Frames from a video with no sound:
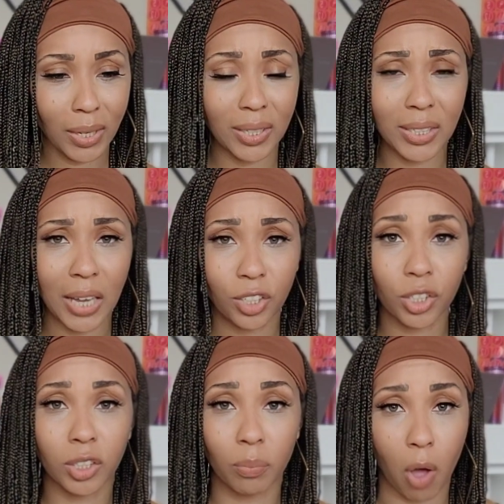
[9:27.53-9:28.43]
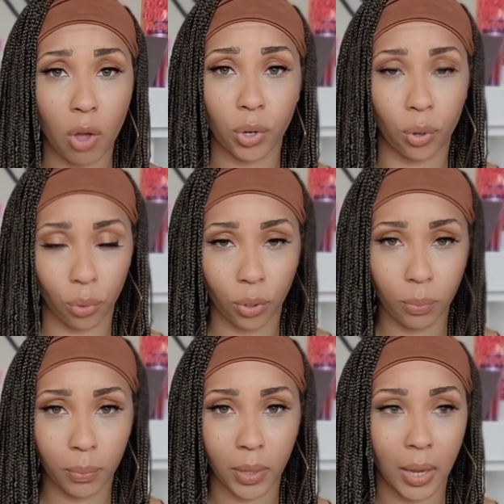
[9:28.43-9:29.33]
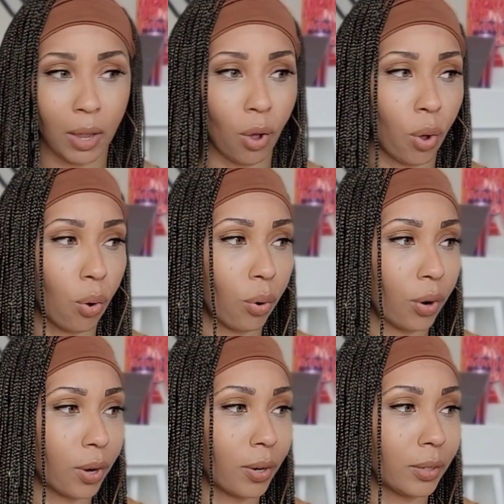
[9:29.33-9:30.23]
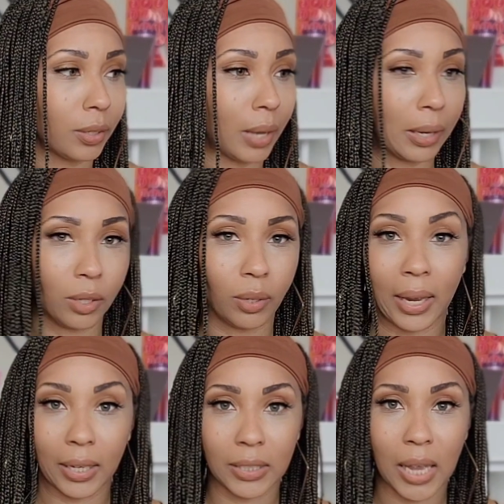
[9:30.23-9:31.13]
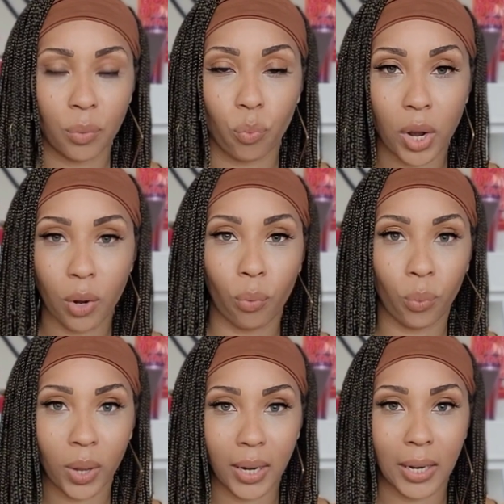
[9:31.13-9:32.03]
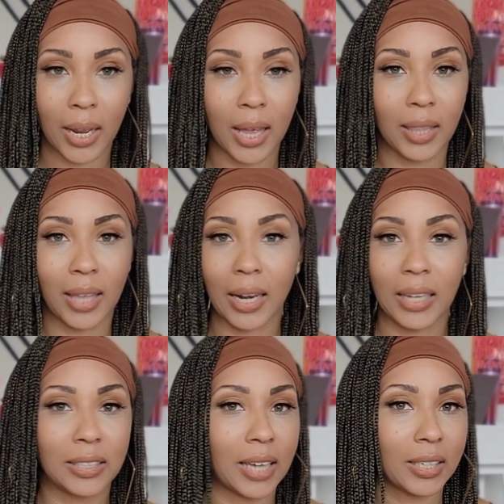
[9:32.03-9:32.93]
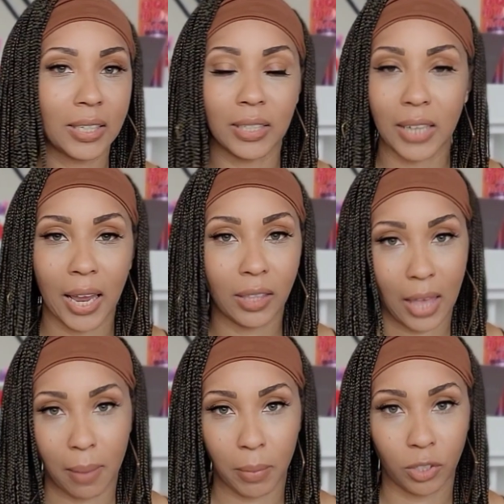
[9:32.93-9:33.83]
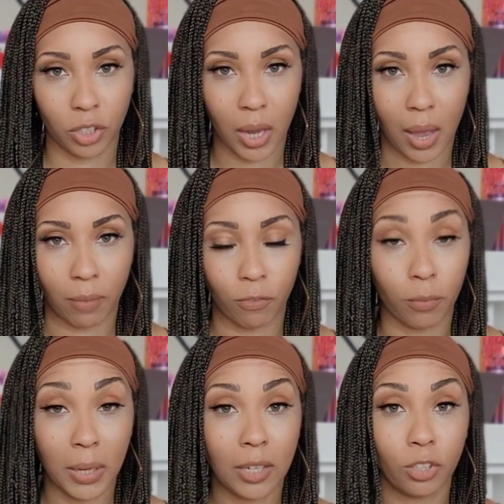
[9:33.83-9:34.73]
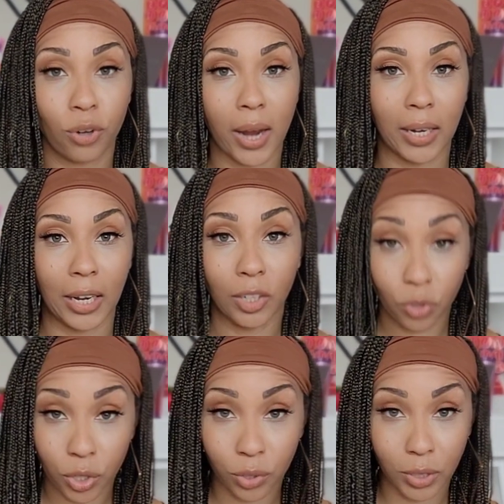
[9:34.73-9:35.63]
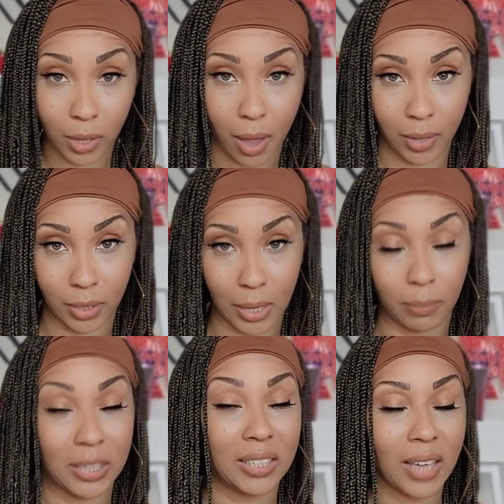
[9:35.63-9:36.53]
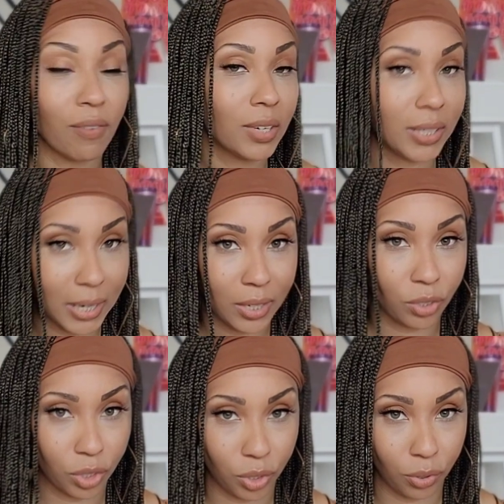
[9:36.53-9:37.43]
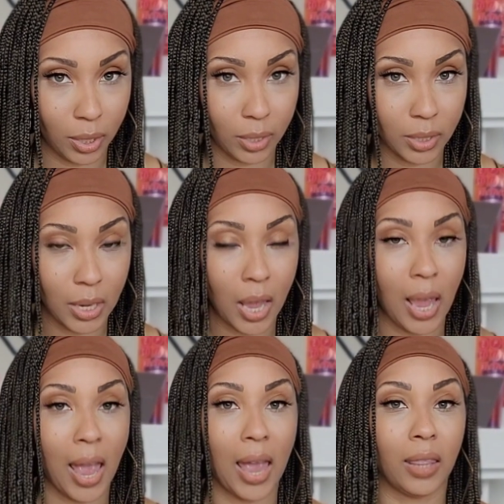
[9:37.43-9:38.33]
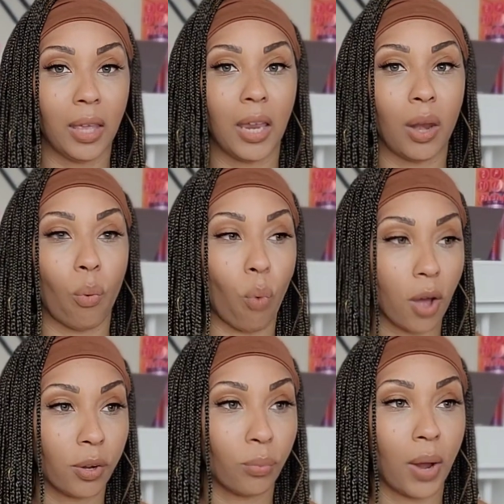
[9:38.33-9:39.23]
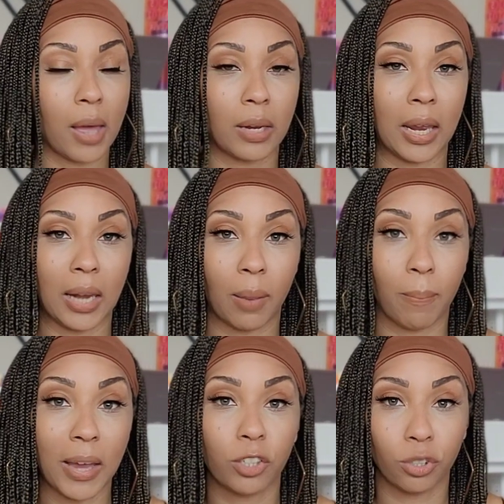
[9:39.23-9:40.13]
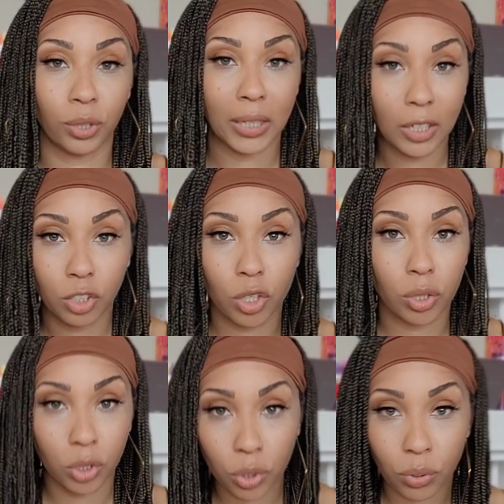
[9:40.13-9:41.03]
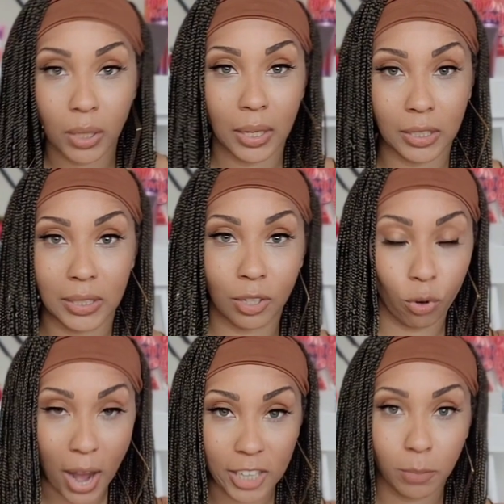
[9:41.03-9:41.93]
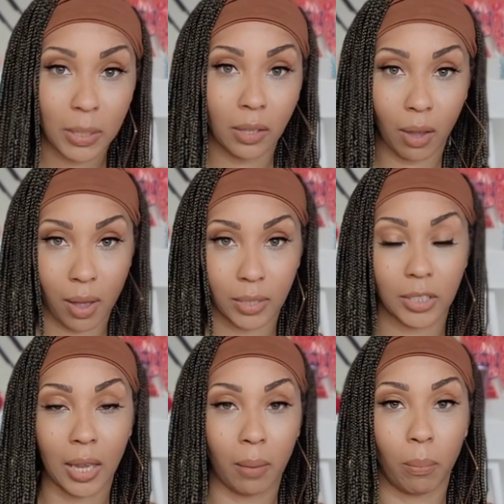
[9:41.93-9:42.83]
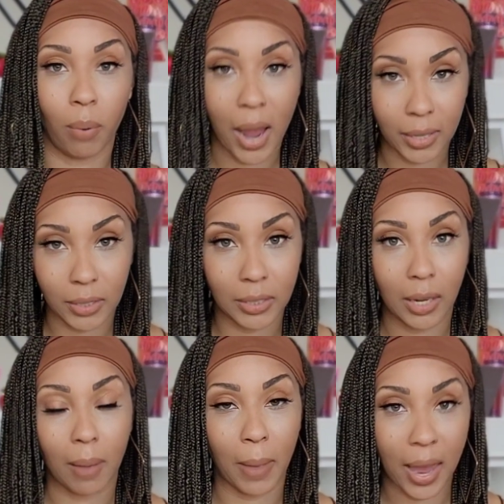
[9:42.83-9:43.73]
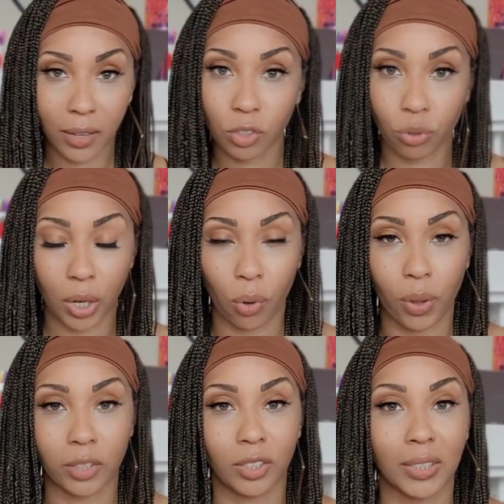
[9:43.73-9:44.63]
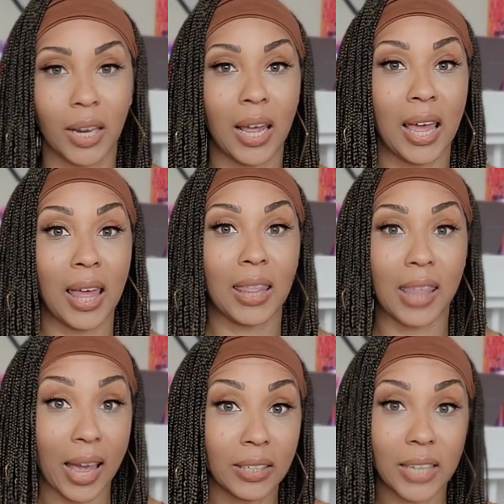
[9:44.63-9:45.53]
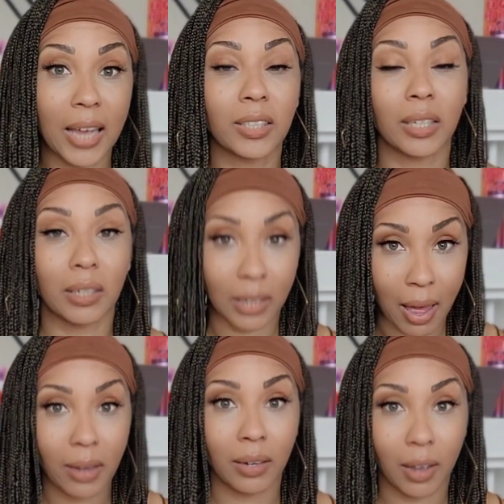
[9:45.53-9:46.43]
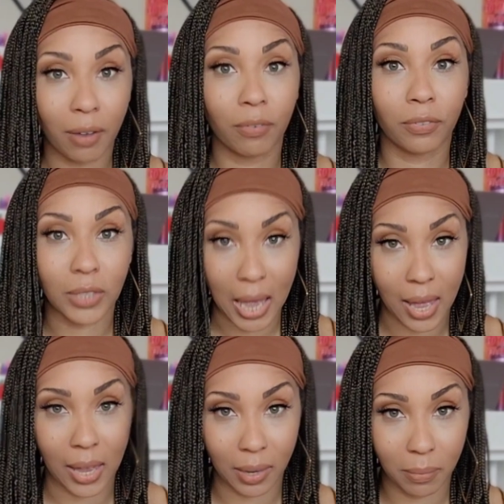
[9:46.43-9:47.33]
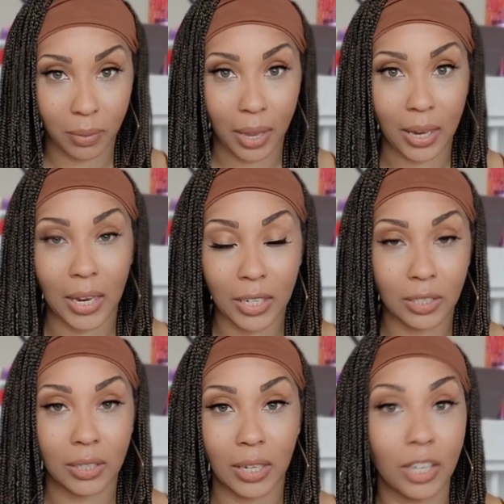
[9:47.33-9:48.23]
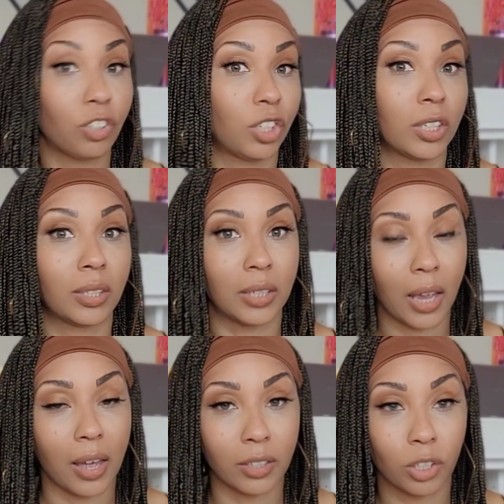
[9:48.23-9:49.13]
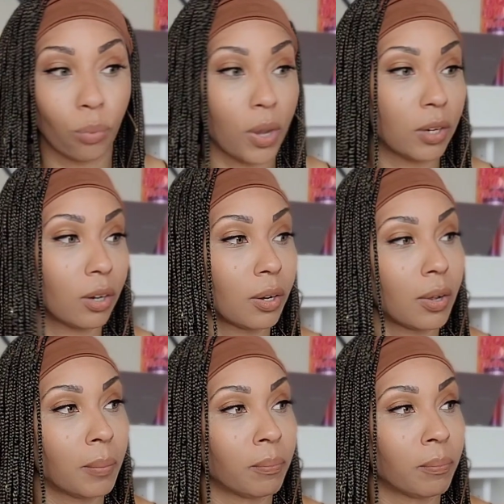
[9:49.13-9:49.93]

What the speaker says: in such a small group, or like I said, 1-on-1, that it doesn't take that much time. For me to try to introduce the concept to 17 students and then walk around and make sure each student is grasping the concept, practicing, I'm answering questions, that takes a lot of time. Like it just does. So whether